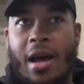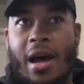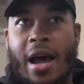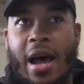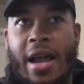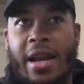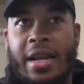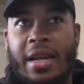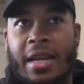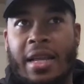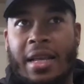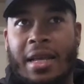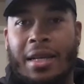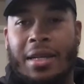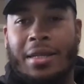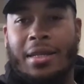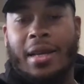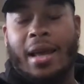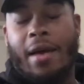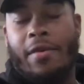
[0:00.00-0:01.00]
I
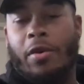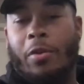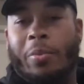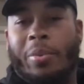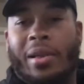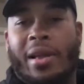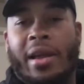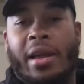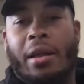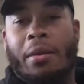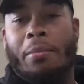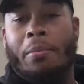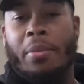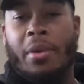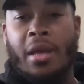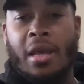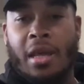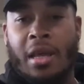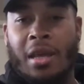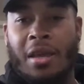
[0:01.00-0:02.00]
need to have a plan
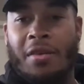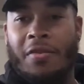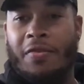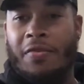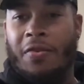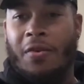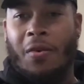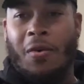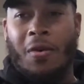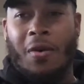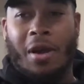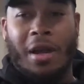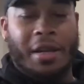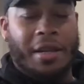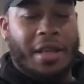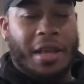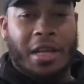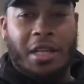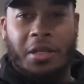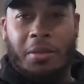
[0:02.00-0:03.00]
B for in
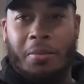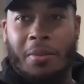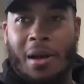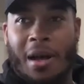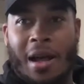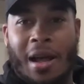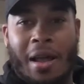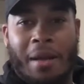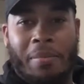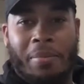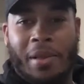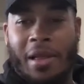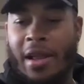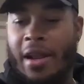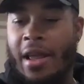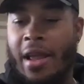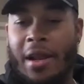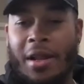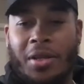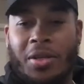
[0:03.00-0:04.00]
case my plan
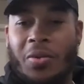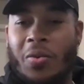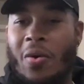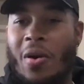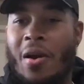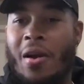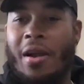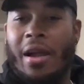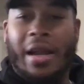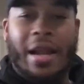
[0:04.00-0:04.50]
A doesn't work,